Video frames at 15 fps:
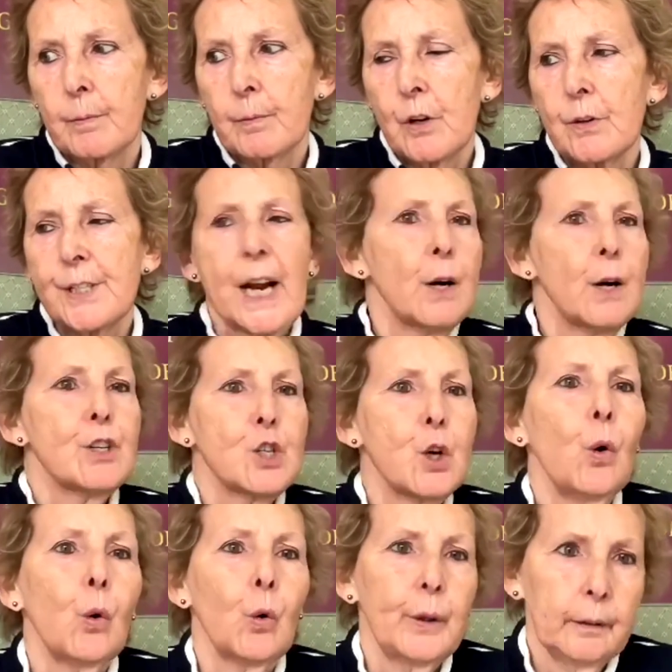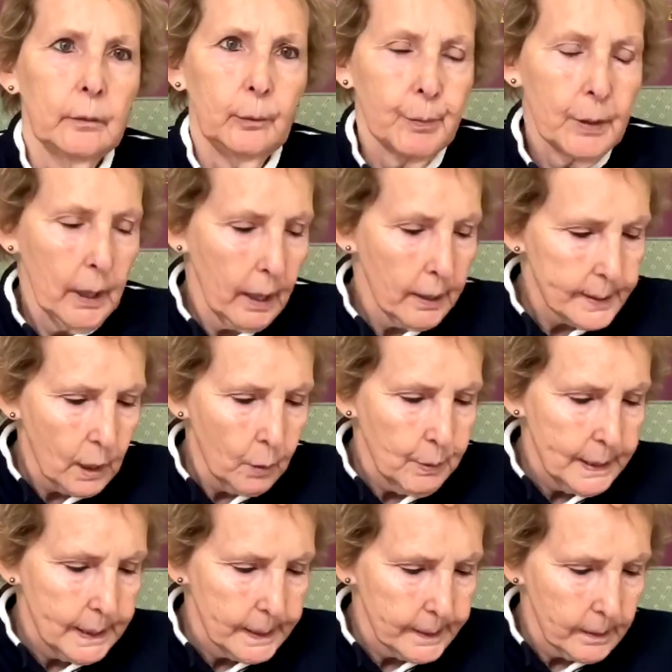territorial. And so we
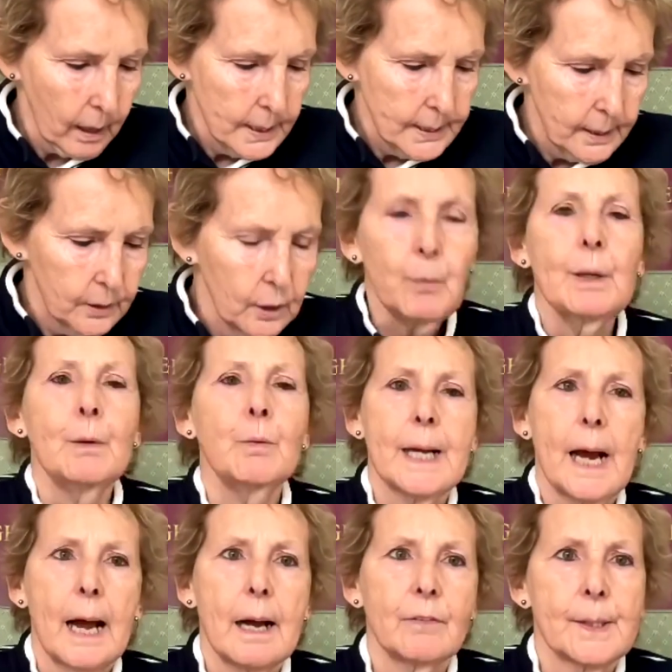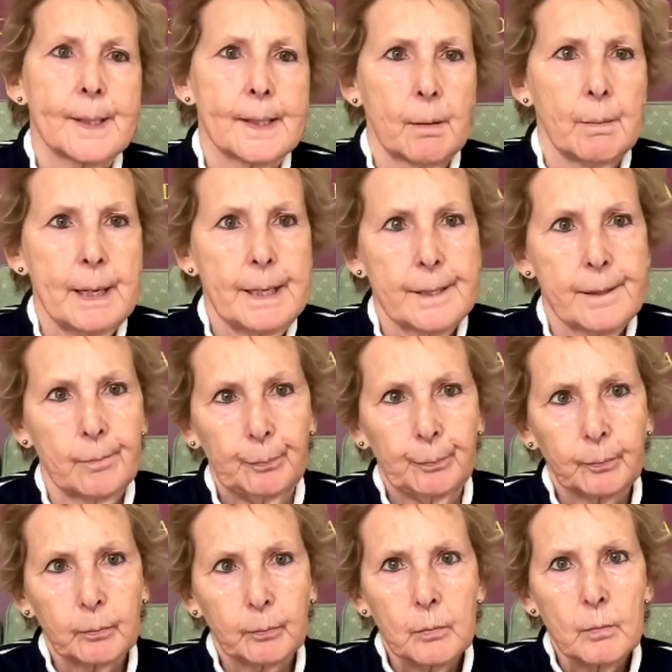decided that we would have a summit,
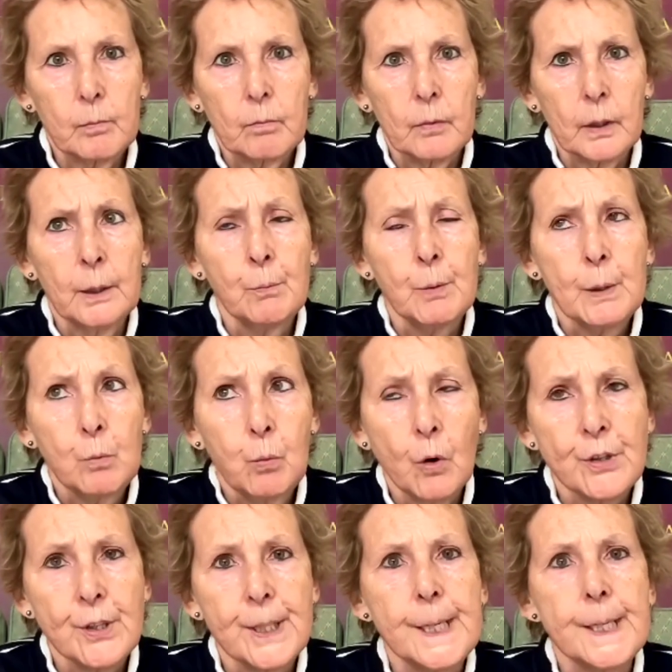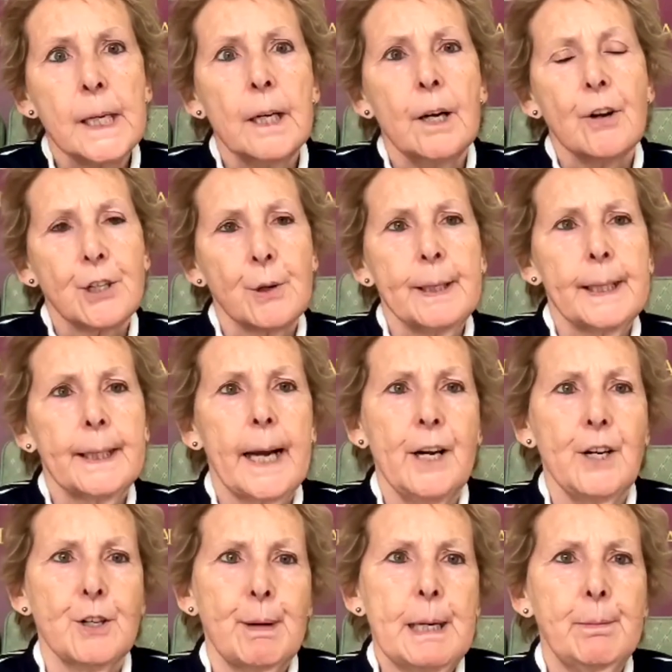and we wanted to
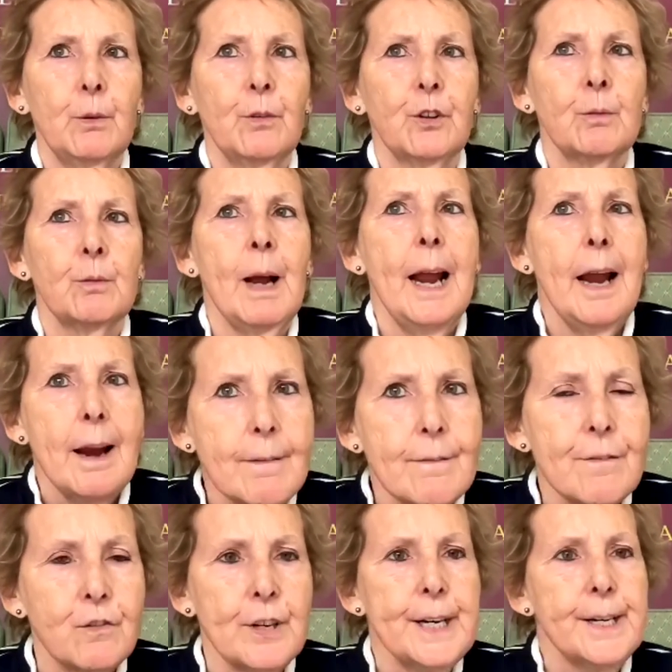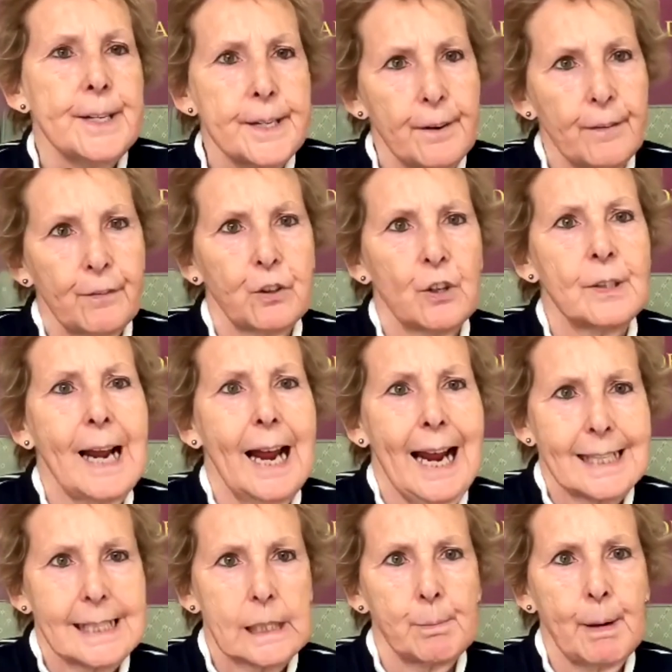engage people from every different
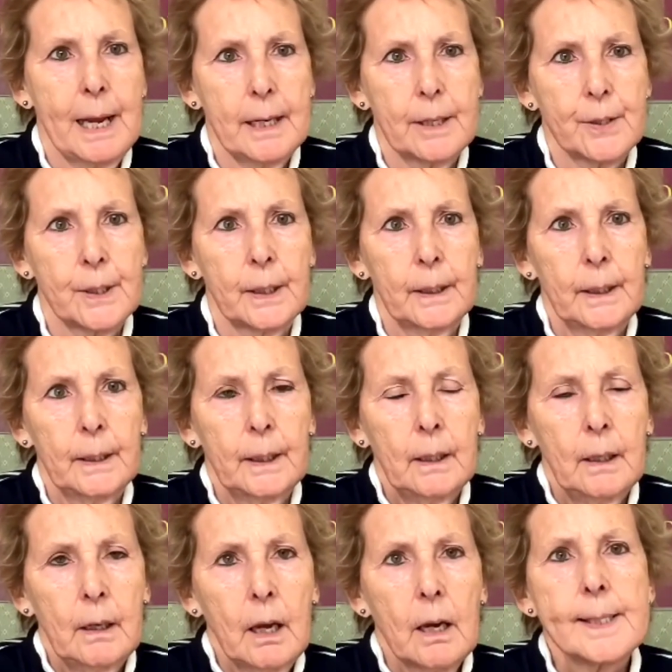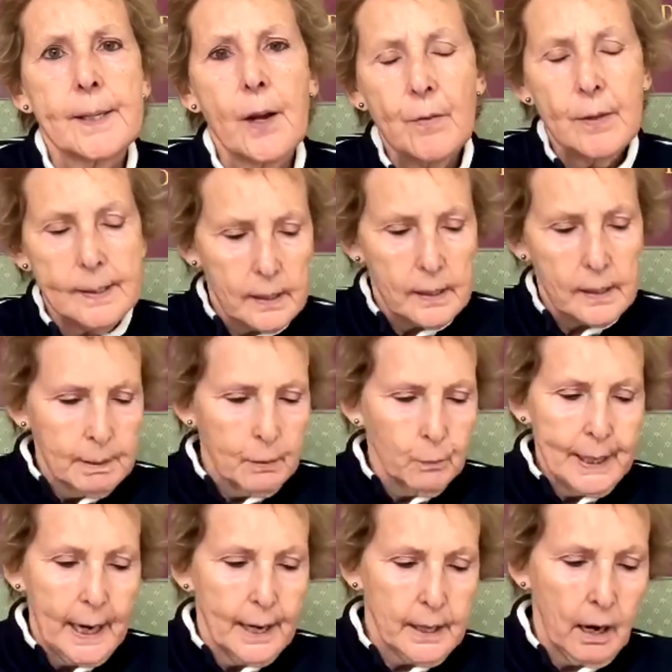aspect. And so the summit, we
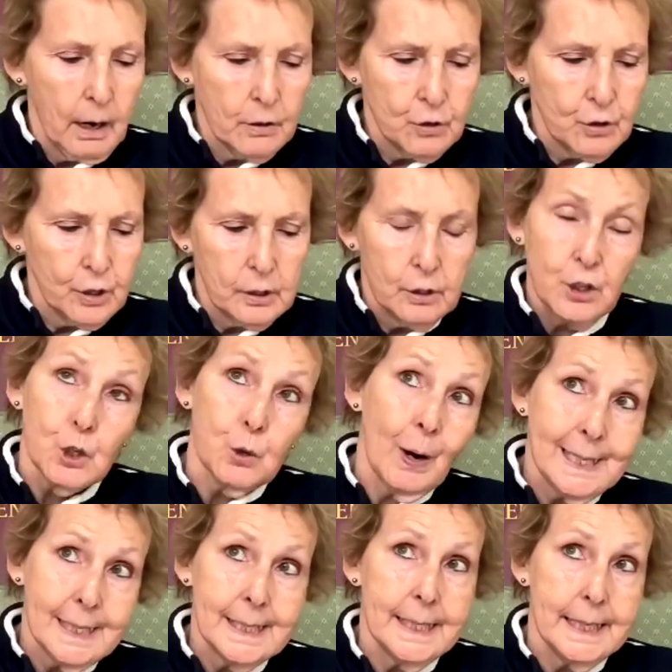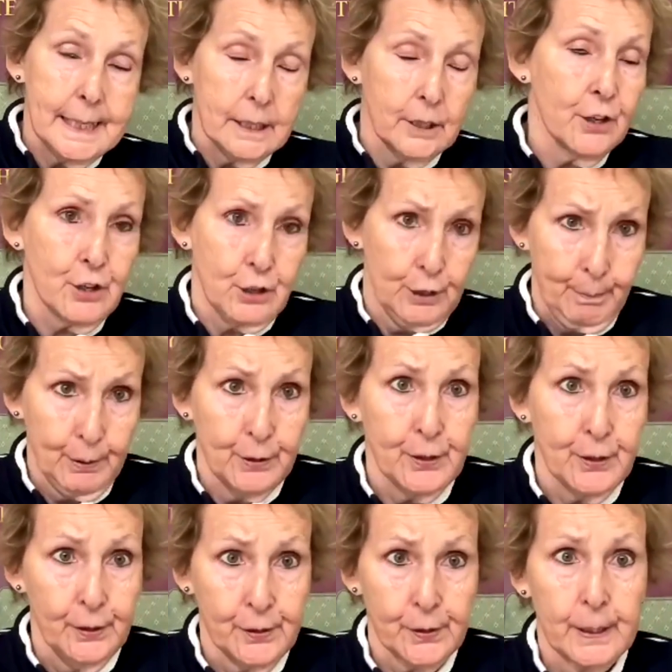had 120
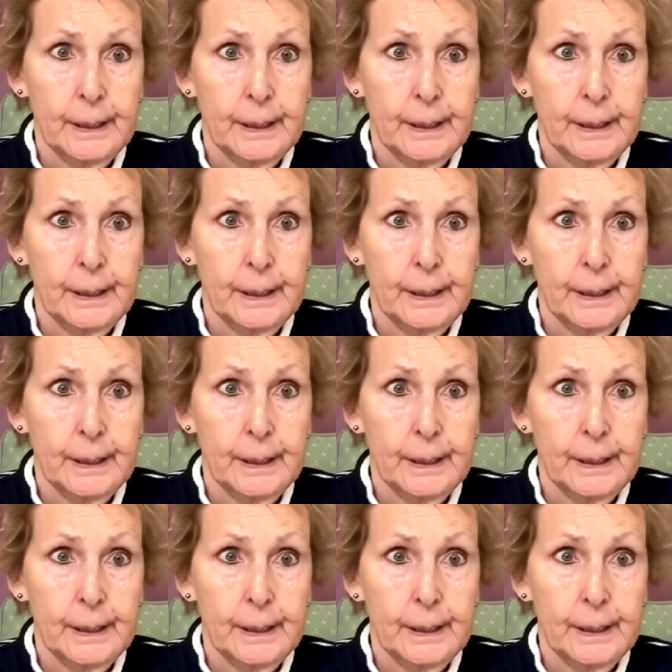contributors